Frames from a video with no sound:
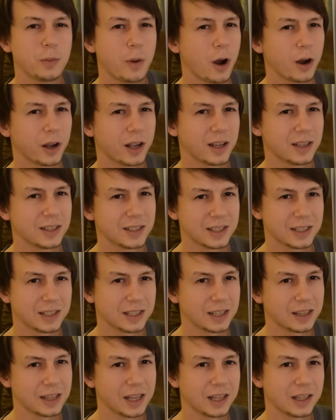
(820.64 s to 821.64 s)
markings is
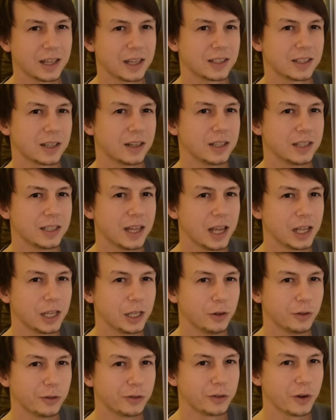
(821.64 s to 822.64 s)
the thing that's gonna
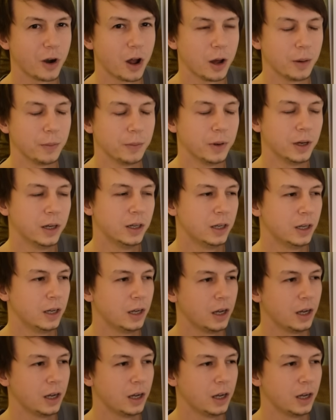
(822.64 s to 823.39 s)
take you from